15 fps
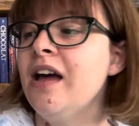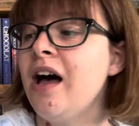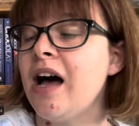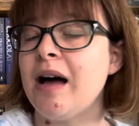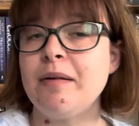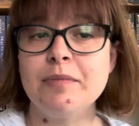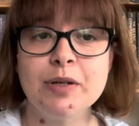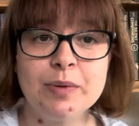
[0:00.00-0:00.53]

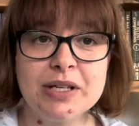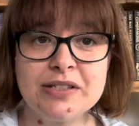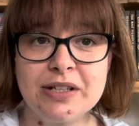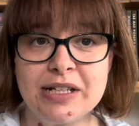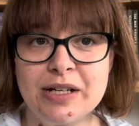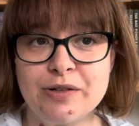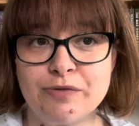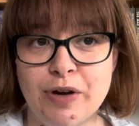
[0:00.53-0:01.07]
Louise
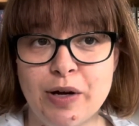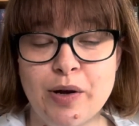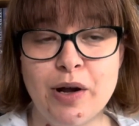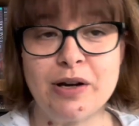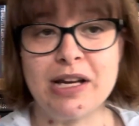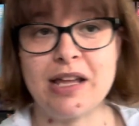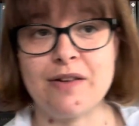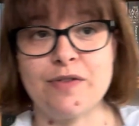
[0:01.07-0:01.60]
O'Neill wrote
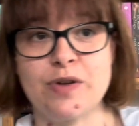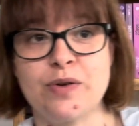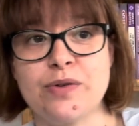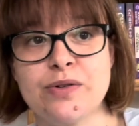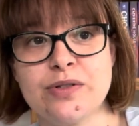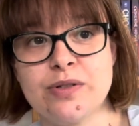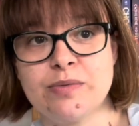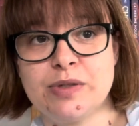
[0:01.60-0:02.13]
Only Ever
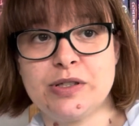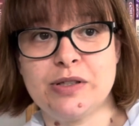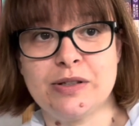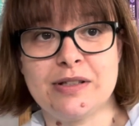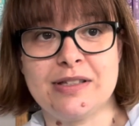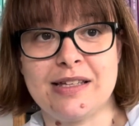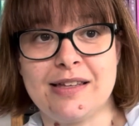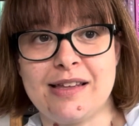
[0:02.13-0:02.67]
Yours, which you can
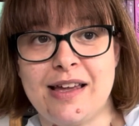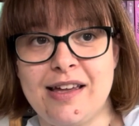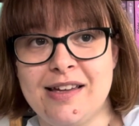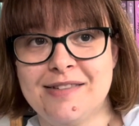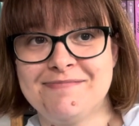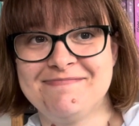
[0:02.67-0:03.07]
see there,